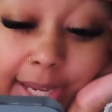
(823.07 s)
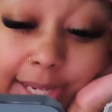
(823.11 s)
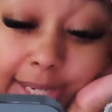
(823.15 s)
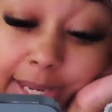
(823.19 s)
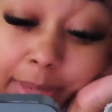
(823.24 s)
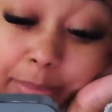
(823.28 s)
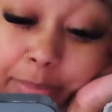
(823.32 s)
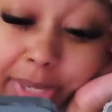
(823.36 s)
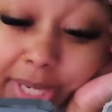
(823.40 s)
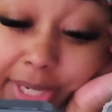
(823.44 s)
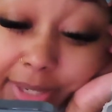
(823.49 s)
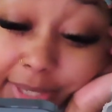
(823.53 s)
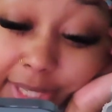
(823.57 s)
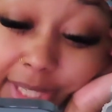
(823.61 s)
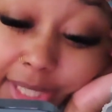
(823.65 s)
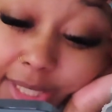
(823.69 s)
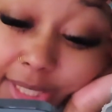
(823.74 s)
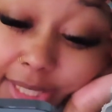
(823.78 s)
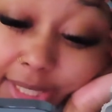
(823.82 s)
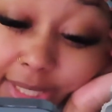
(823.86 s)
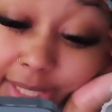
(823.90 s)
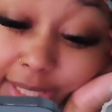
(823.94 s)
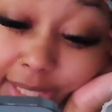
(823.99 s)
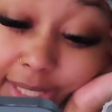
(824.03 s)
got Mary
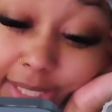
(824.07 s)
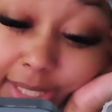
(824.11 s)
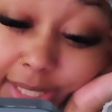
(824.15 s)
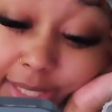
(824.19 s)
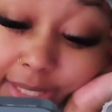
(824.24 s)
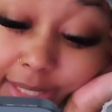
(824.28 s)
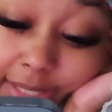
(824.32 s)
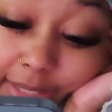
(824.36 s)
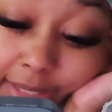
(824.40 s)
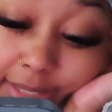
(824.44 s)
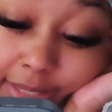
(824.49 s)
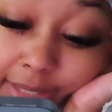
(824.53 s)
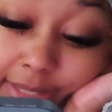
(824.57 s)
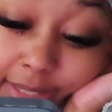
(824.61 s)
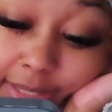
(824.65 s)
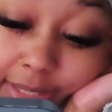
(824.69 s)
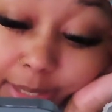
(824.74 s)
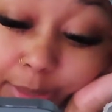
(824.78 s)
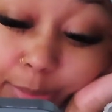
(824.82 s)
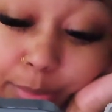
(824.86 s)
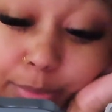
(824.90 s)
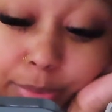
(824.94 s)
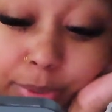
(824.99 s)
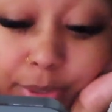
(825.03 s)
Cookie
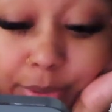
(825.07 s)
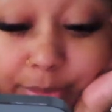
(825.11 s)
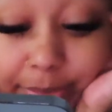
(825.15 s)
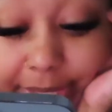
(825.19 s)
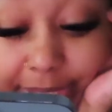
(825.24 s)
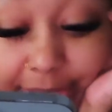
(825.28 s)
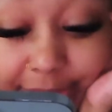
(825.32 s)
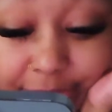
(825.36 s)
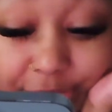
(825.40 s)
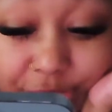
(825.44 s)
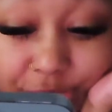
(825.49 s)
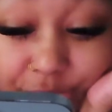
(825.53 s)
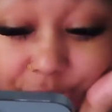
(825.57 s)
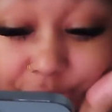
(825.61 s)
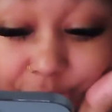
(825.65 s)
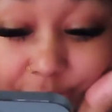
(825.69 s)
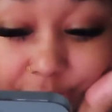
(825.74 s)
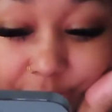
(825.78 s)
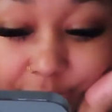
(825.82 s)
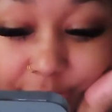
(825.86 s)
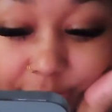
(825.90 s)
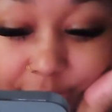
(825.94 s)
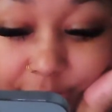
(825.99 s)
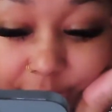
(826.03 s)
blueberry
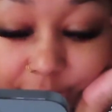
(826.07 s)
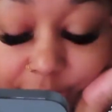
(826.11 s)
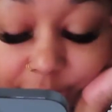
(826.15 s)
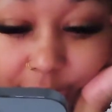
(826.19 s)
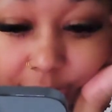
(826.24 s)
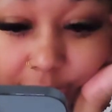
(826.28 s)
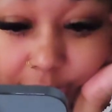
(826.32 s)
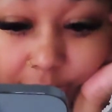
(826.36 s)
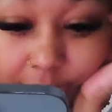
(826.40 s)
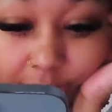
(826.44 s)
sugar.